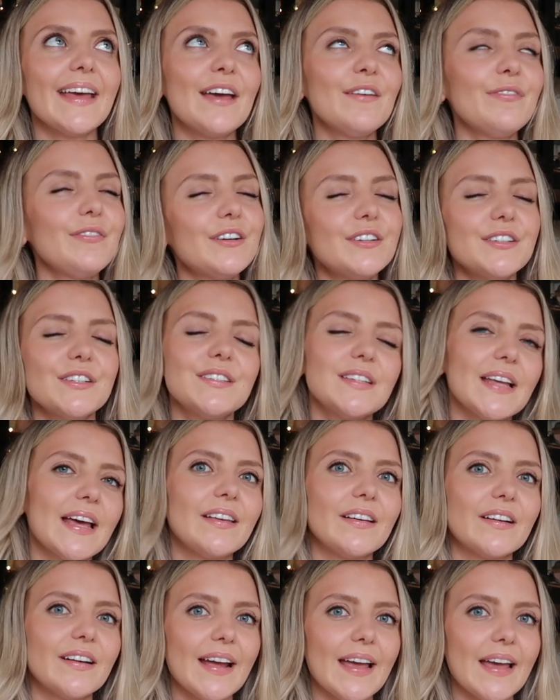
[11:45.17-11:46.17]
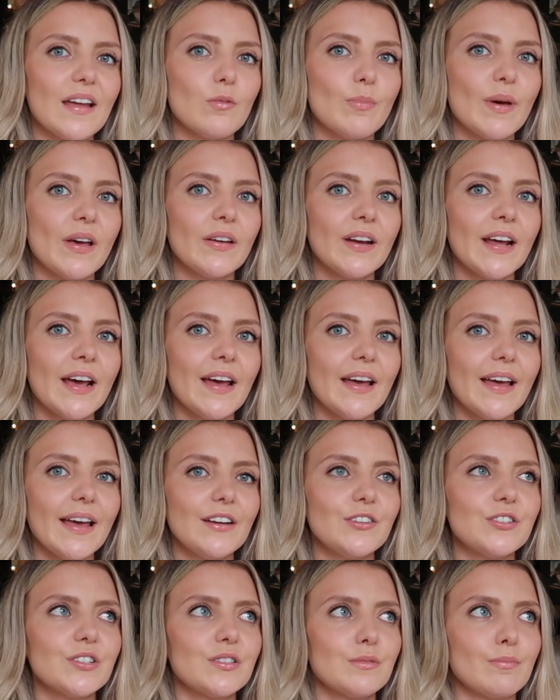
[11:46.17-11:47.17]
If you're just in your head about it,
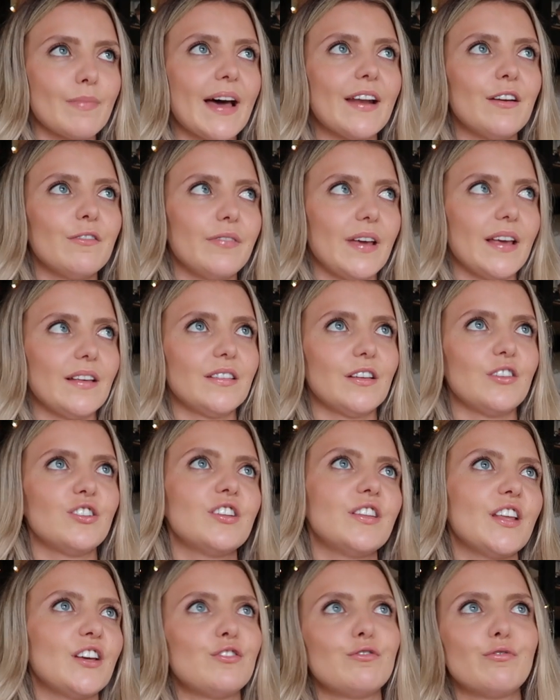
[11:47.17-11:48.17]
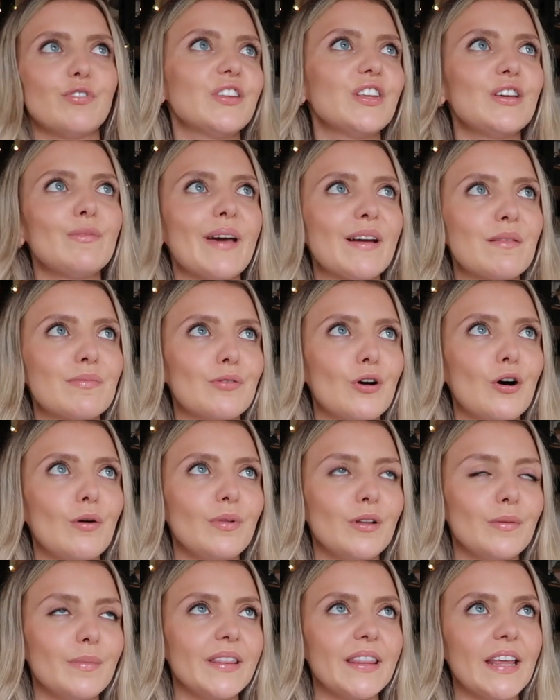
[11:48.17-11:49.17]
it just manifests into this really big
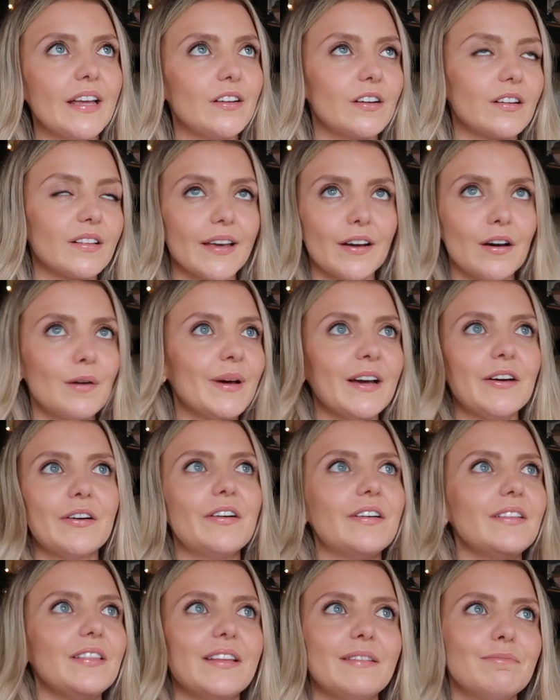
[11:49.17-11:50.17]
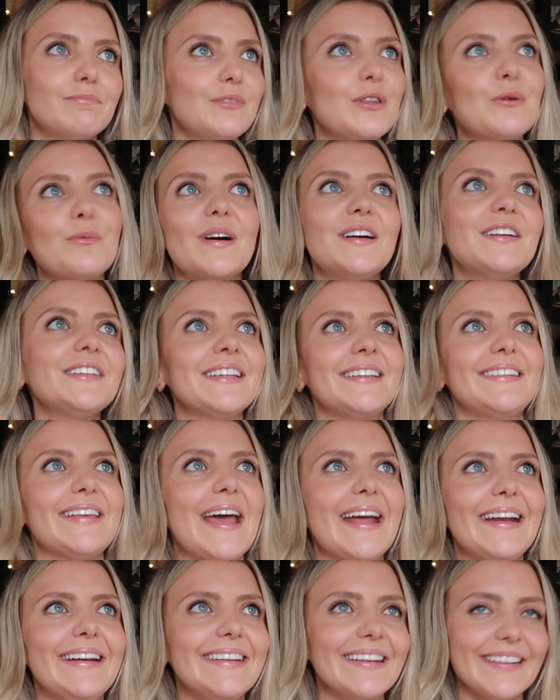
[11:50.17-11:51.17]
problem and then you're like, oh my god, the world is
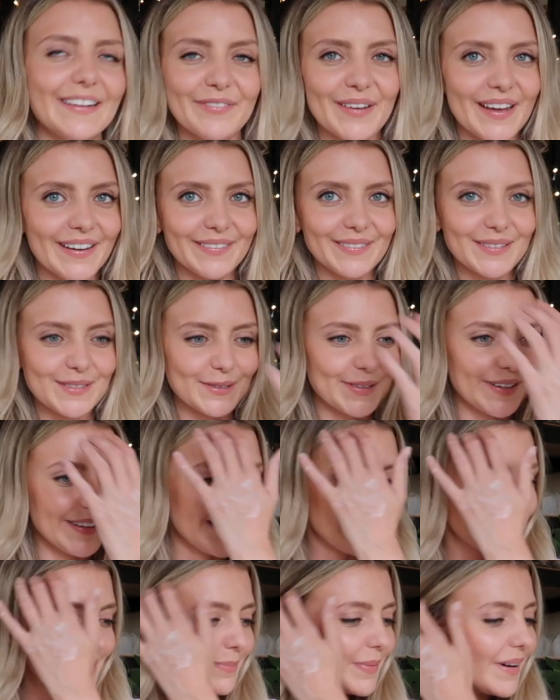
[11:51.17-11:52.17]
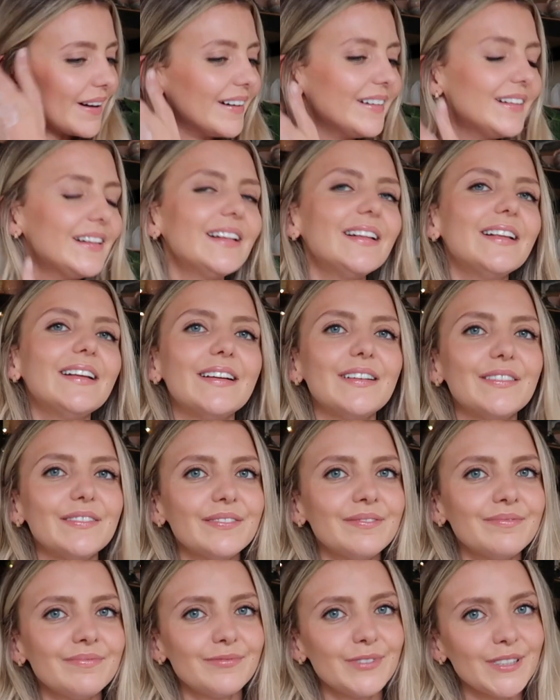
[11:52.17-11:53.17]
ending if I don't sort this. But
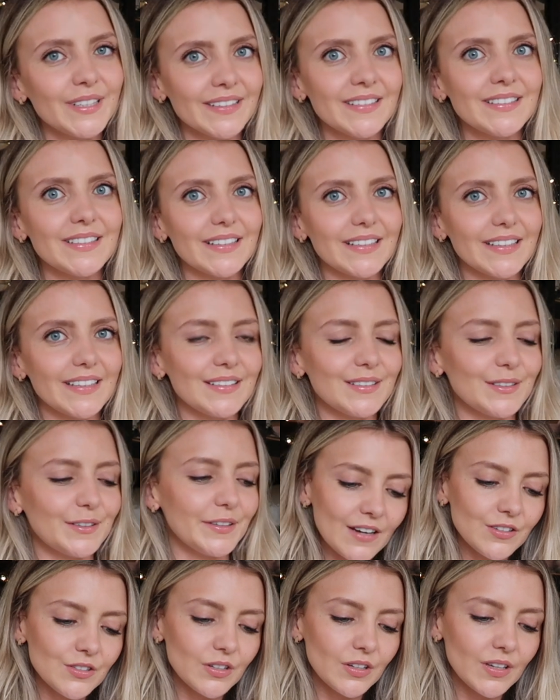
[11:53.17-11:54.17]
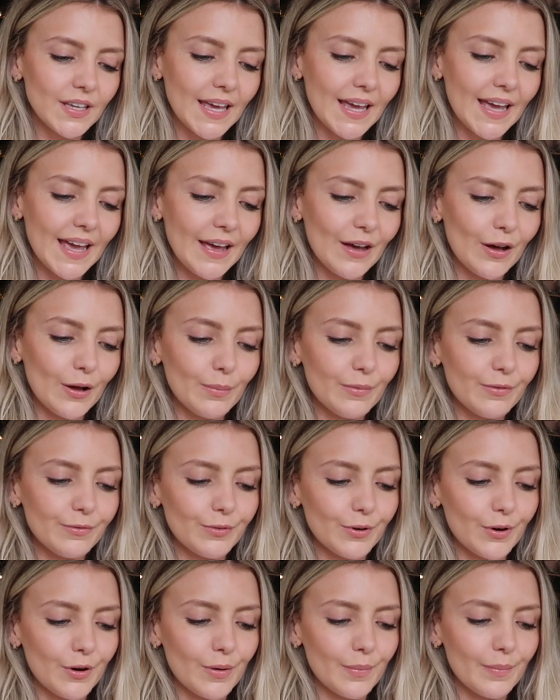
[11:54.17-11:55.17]
realistically it's not. I do get help
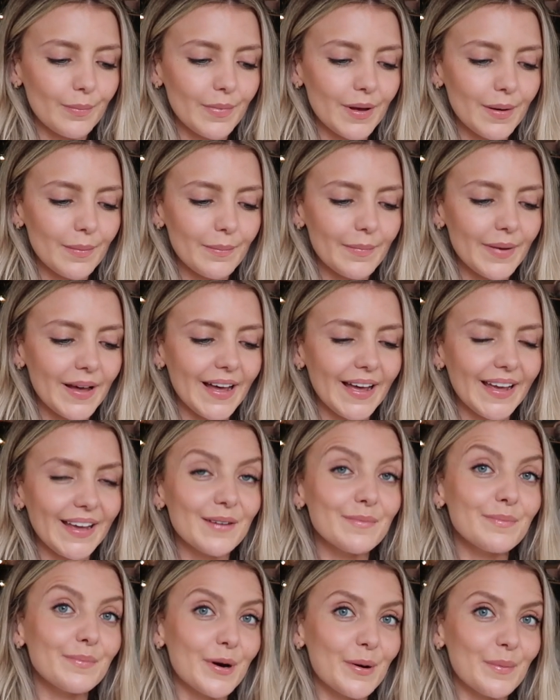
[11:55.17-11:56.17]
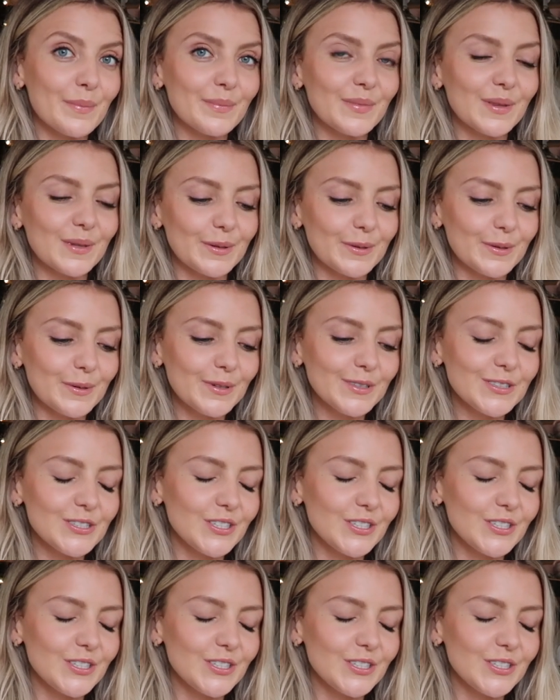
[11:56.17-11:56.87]
from my mum though.